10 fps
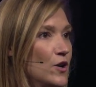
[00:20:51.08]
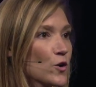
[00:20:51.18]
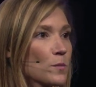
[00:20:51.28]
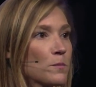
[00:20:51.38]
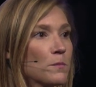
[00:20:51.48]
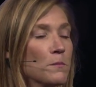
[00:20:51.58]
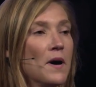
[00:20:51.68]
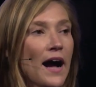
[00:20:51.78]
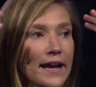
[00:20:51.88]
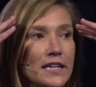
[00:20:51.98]
Your
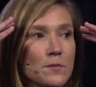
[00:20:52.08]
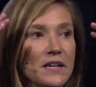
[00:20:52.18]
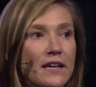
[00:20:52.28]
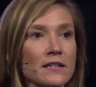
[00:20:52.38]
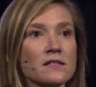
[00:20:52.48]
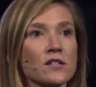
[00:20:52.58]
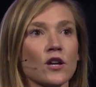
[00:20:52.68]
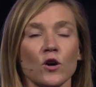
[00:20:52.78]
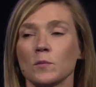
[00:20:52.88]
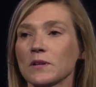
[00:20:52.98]
mind begins to
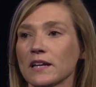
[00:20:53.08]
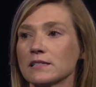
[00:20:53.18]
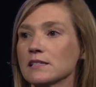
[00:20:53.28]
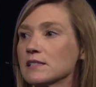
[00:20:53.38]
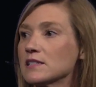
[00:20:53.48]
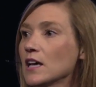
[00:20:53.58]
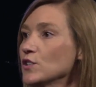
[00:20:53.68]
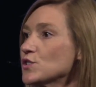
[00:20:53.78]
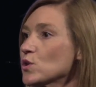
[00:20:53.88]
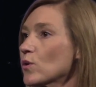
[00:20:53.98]
go places and
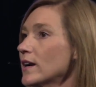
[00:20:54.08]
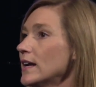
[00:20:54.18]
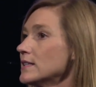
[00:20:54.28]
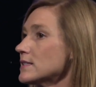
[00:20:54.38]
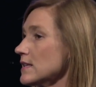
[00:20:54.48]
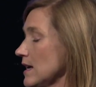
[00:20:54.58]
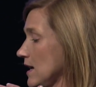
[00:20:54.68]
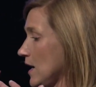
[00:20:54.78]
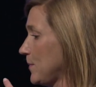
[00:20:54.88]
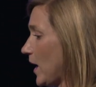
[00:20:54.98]
tell stories
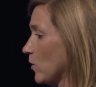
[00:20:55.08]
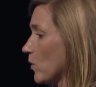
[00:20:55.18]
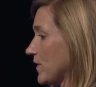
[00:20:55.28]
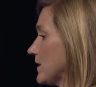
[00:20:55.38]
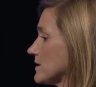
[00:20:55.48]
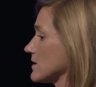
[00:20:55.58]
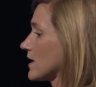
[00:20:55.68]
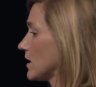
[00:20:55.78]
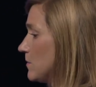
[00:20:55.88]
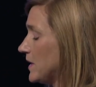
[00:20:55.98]
about what this
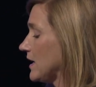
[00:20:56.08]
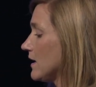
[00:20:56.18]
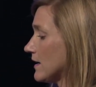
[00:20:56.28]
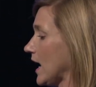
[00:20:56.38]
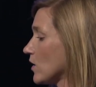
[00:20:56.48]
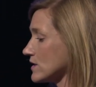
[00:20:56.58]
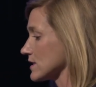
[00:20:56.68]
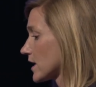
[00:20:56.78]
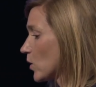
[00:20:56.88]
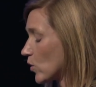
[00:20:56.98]
is going to be and how is
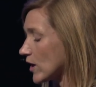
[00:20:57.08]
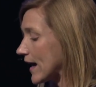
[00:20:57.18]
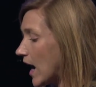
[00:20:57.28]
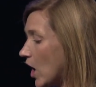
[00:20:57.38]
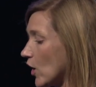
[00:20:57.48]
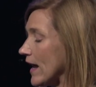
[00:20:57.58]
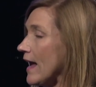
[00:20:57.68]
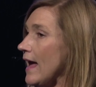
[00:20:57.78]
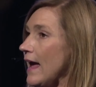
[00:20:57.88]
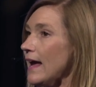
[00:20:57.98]
this going to work out.
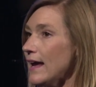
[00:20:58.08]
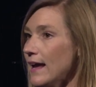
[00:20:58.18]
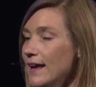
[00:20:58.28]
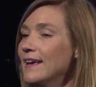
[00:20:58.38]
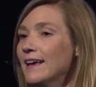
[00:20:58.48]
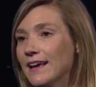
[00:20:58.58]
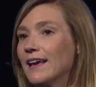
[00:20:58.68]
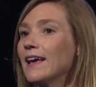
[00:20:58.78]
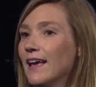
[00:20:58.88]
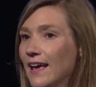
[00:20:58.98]
It's
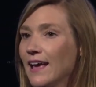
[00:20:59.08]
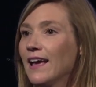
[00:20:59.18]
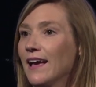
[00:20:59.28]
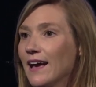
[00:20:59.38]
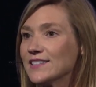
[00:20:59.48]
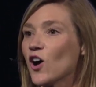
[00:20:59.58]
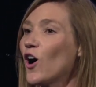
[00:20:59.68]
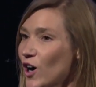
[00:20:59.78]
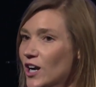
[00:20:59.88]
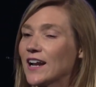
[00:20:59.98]

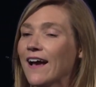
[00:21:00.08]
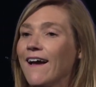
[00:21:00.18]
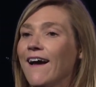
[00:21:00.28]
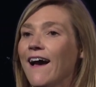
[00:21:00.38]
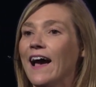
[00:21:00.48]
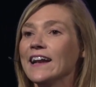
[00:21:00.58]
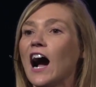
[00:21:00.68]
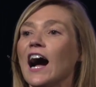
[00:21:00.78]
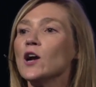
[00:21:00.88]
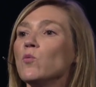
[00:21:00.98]
hard. And
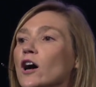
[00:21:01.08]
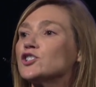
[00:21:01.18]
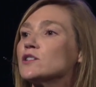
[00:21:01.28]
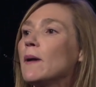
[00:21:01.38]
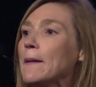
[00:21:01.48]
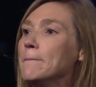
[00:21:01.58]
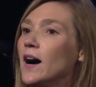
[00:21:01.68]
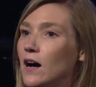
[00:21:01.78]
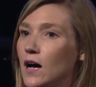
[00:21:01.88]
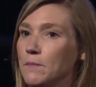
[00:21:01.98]
I watched my
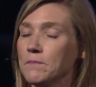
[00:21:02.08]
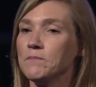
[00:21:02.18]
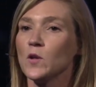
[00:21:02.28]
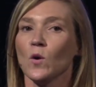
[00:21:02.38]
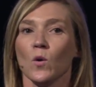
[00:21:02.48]
mom